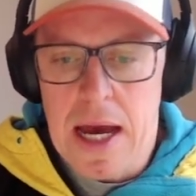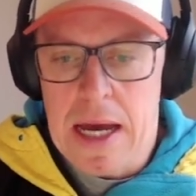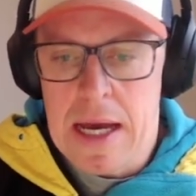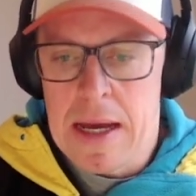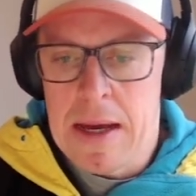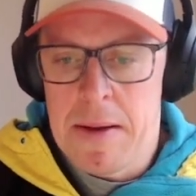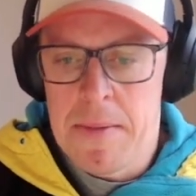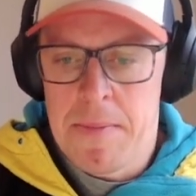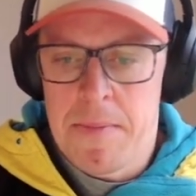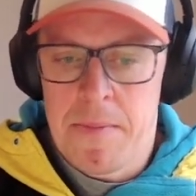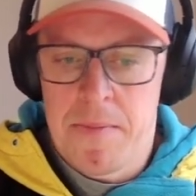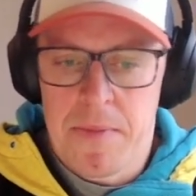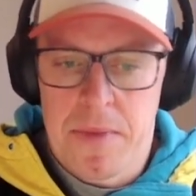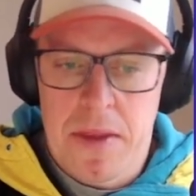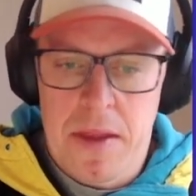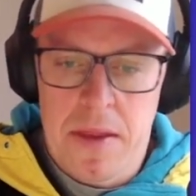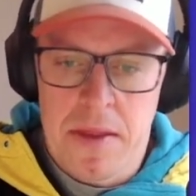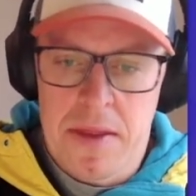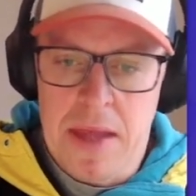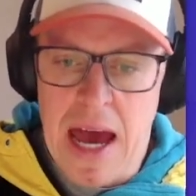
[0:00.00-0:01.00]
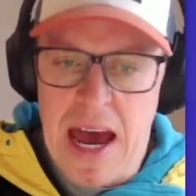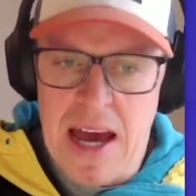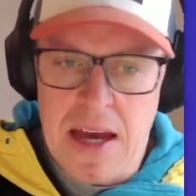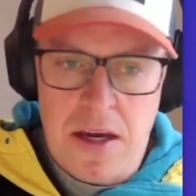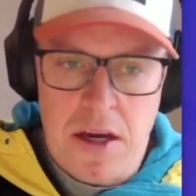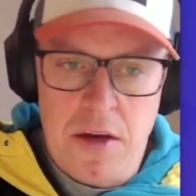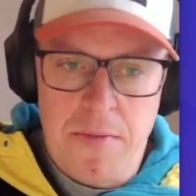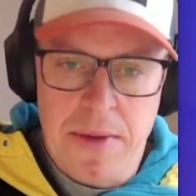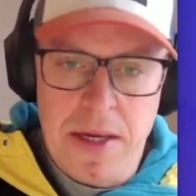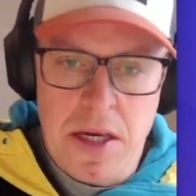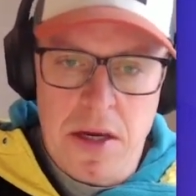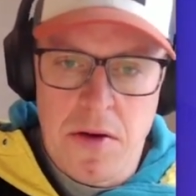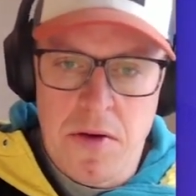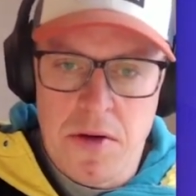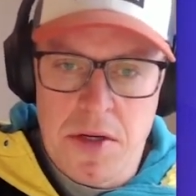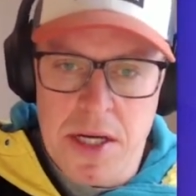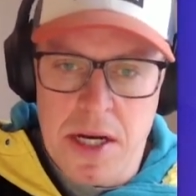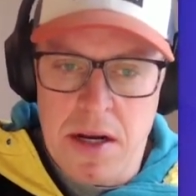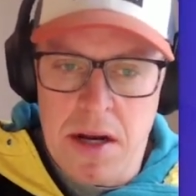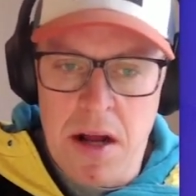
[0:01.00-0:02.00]
That could be
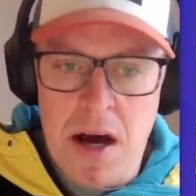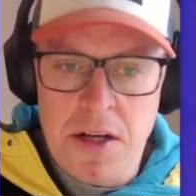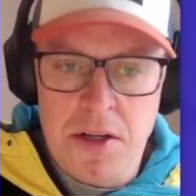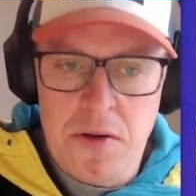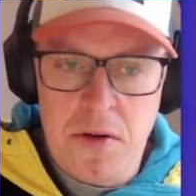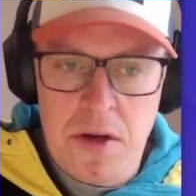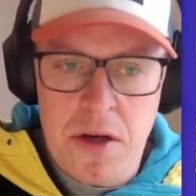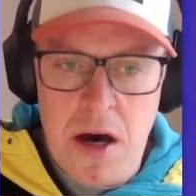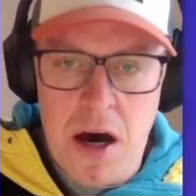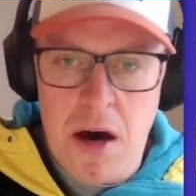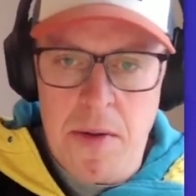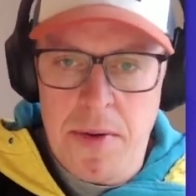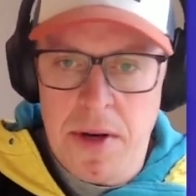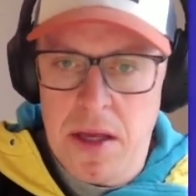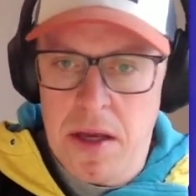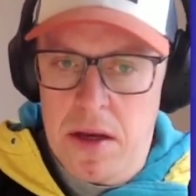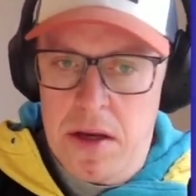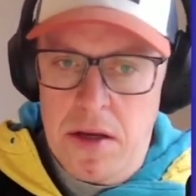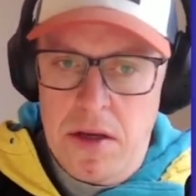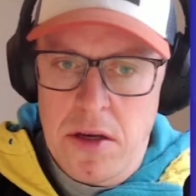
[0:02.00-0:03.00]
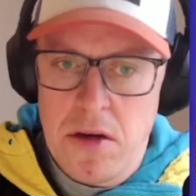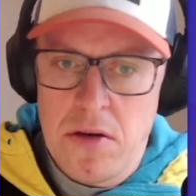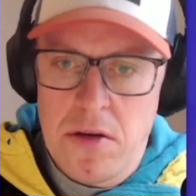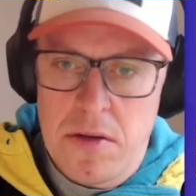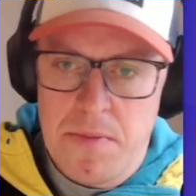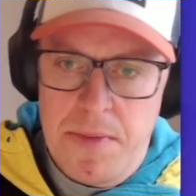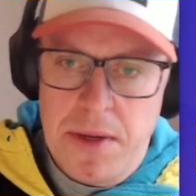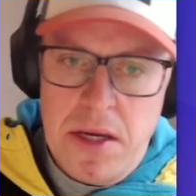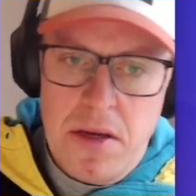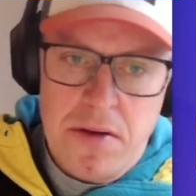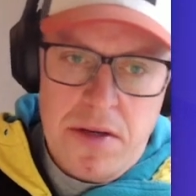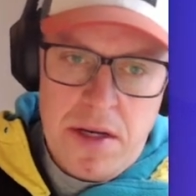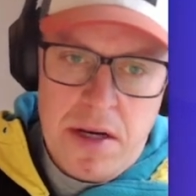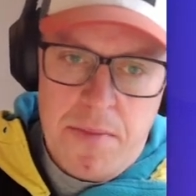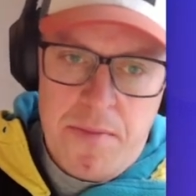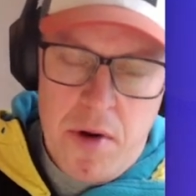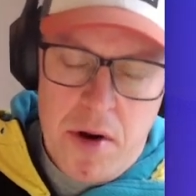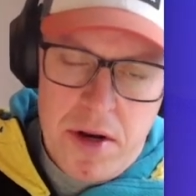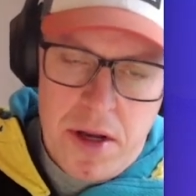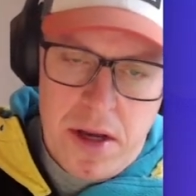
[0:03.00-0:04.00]
used in an article card, but it could be used
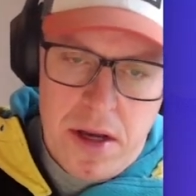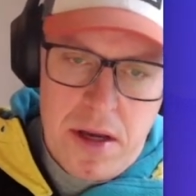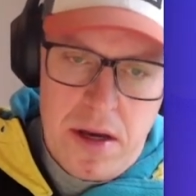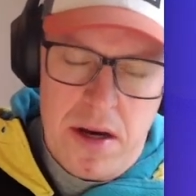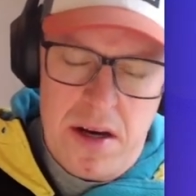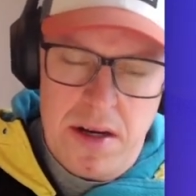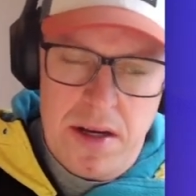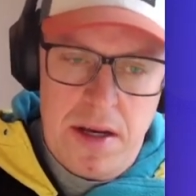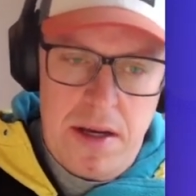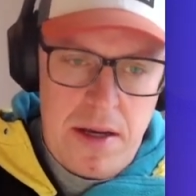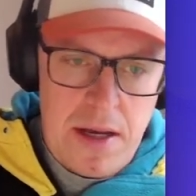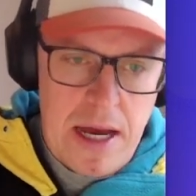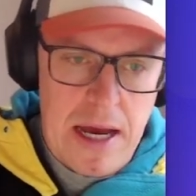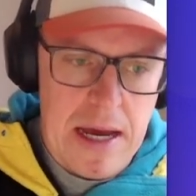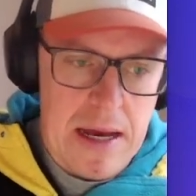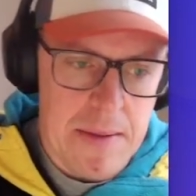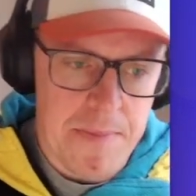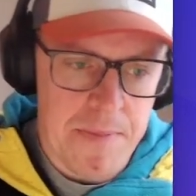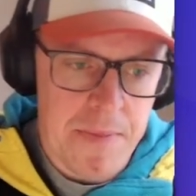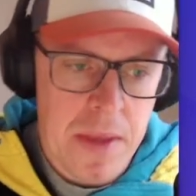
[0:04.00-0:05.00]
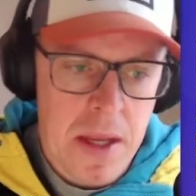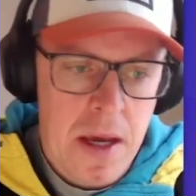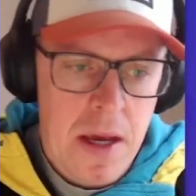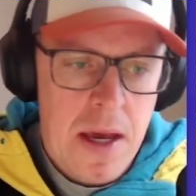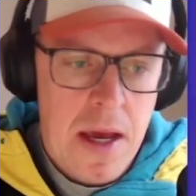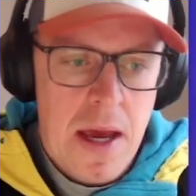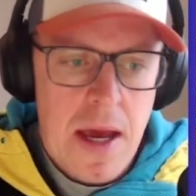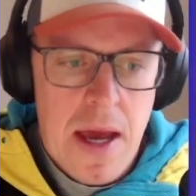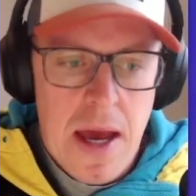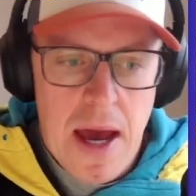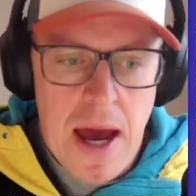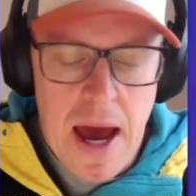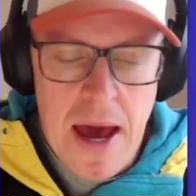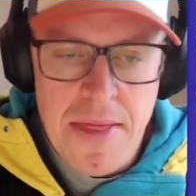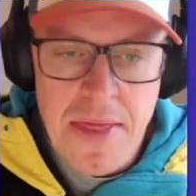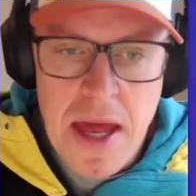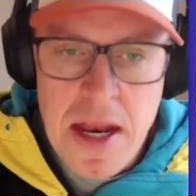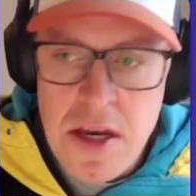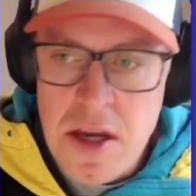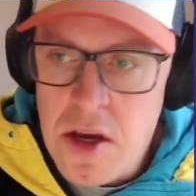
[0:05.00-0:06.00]
in a product card.
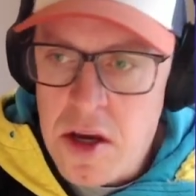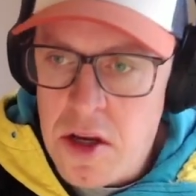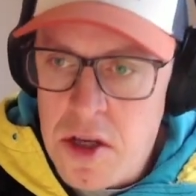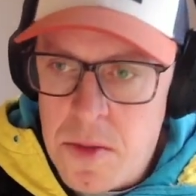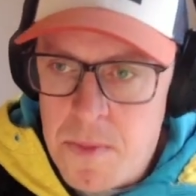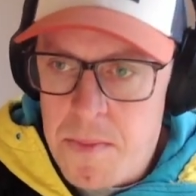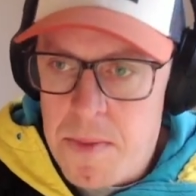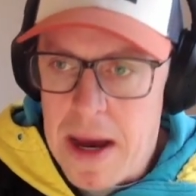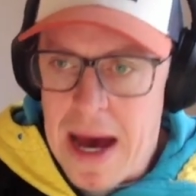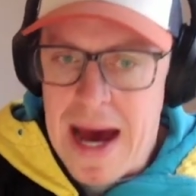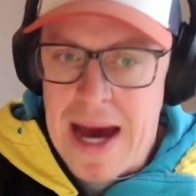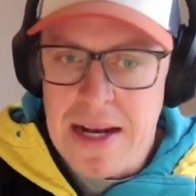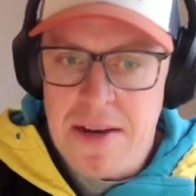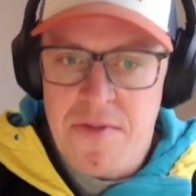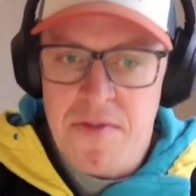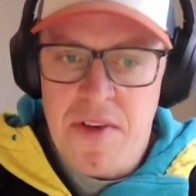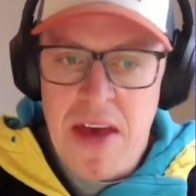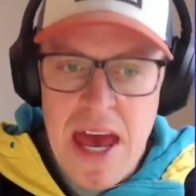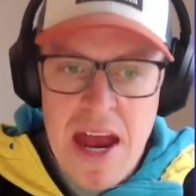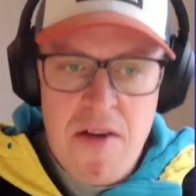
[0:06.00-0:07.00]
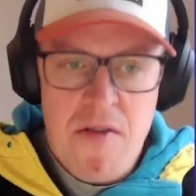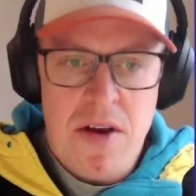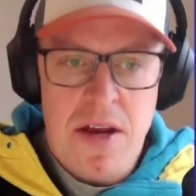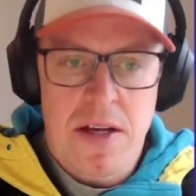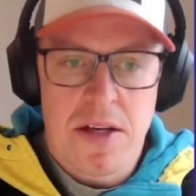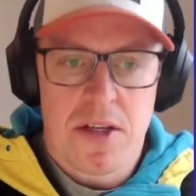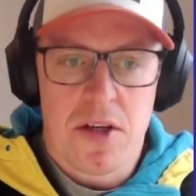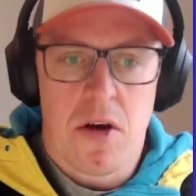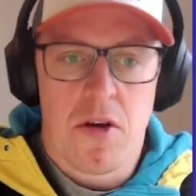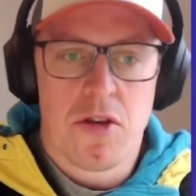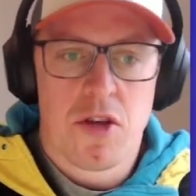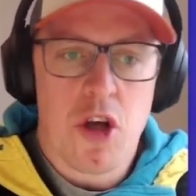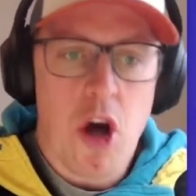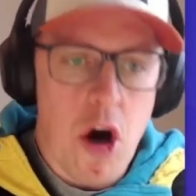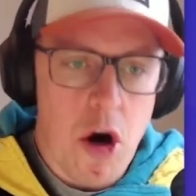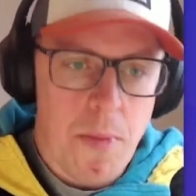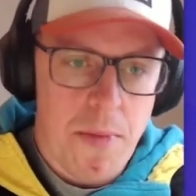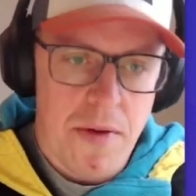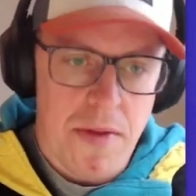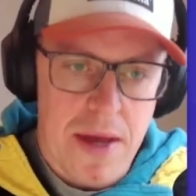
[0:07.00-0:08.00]
And then you could add variants on
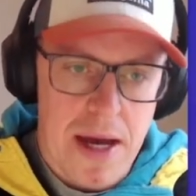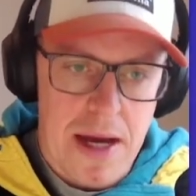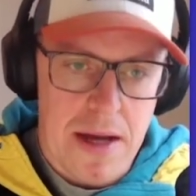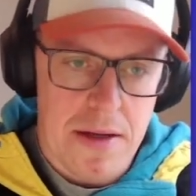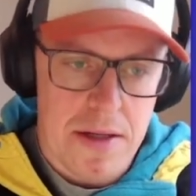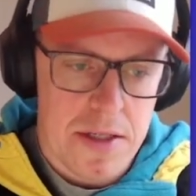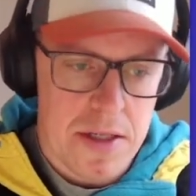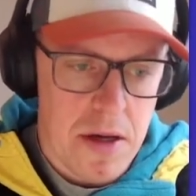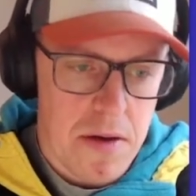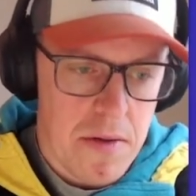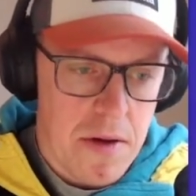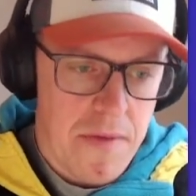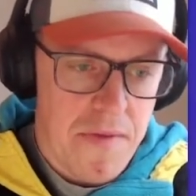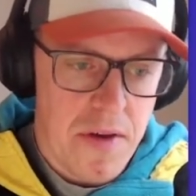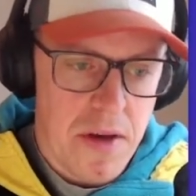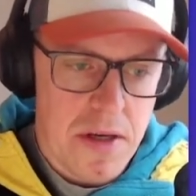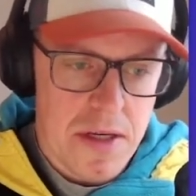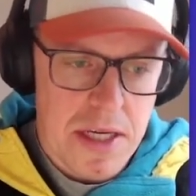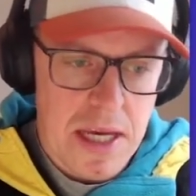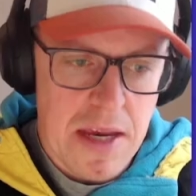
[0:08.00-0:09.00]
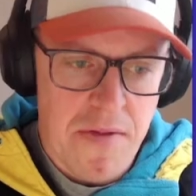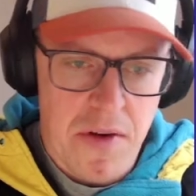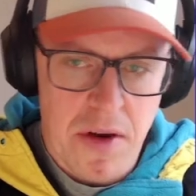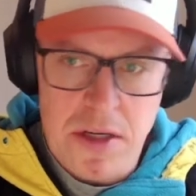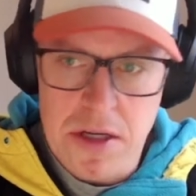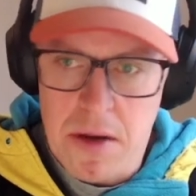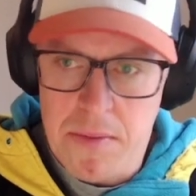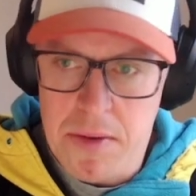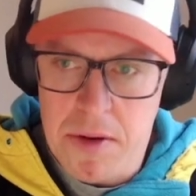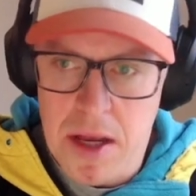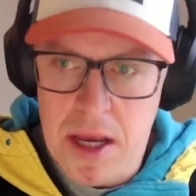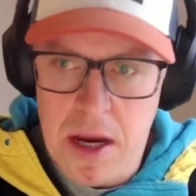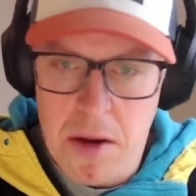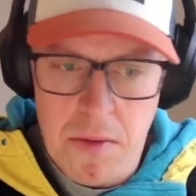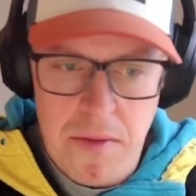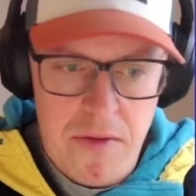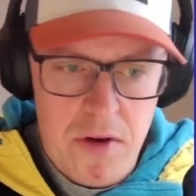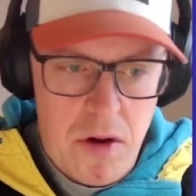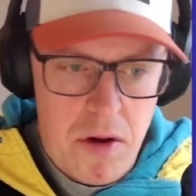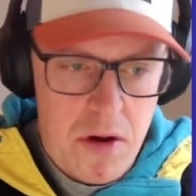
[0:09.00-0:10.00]
top of that. So if you see, for example,
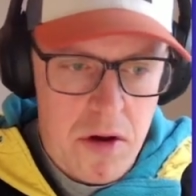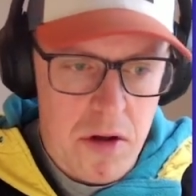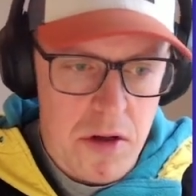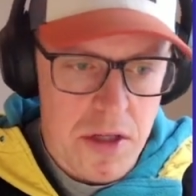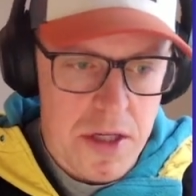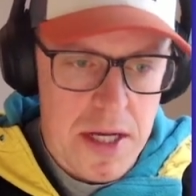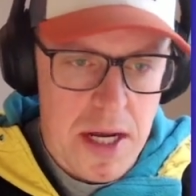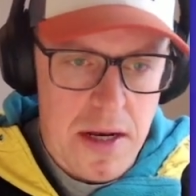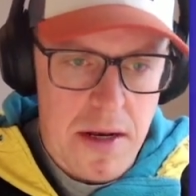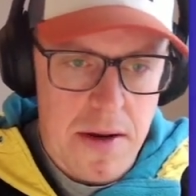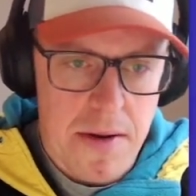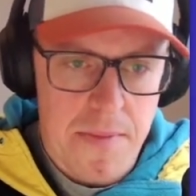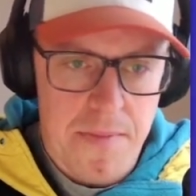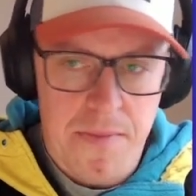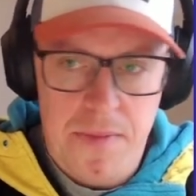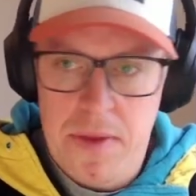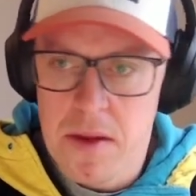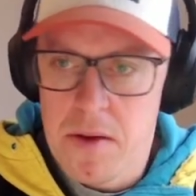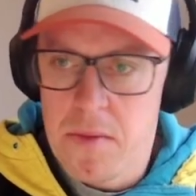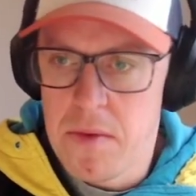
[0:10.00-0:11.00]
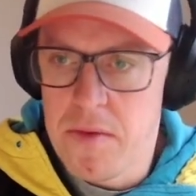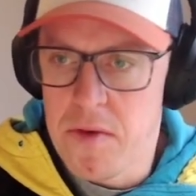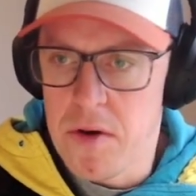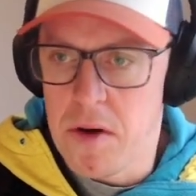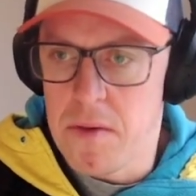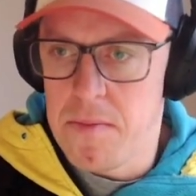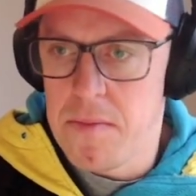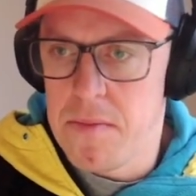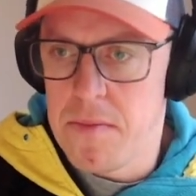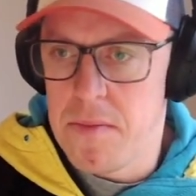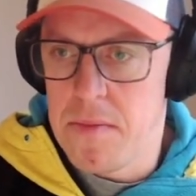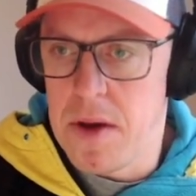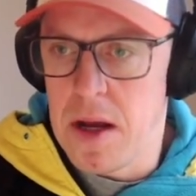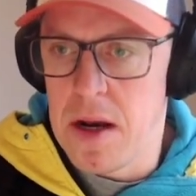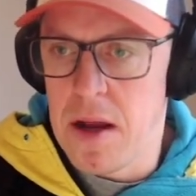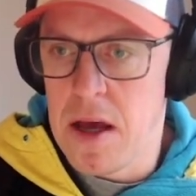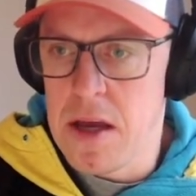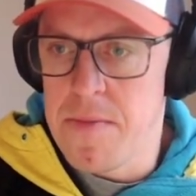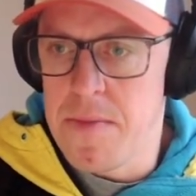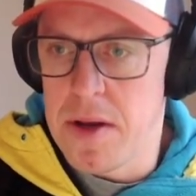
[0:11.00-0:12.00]
here we've got content, we've got
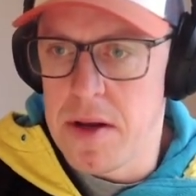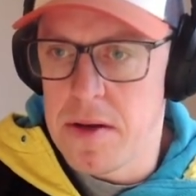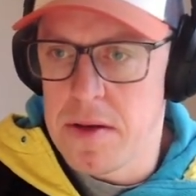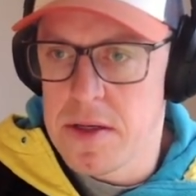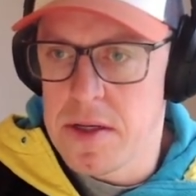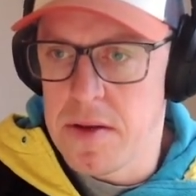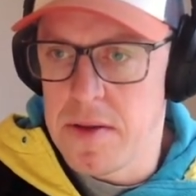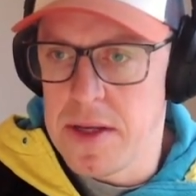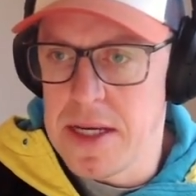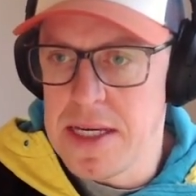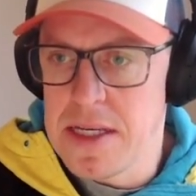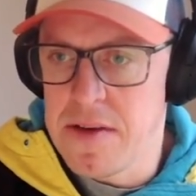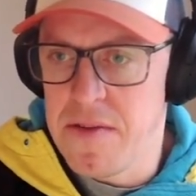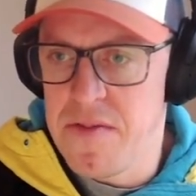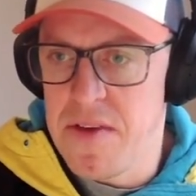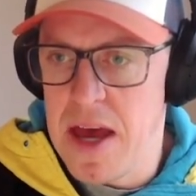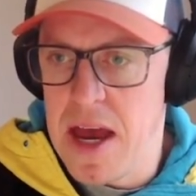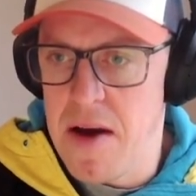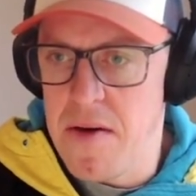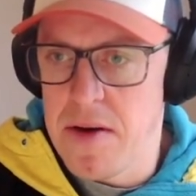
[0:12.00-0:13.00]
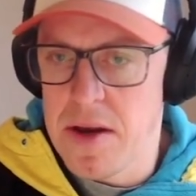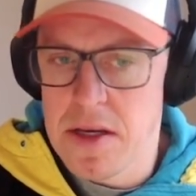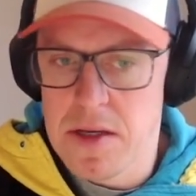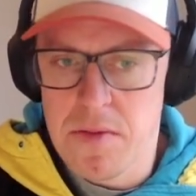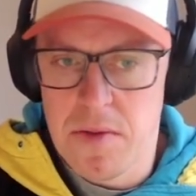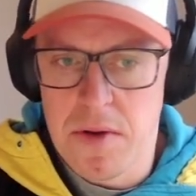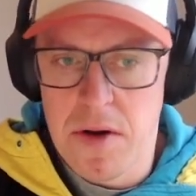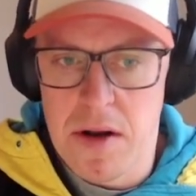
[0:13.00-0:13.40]
alignment. So these are variants.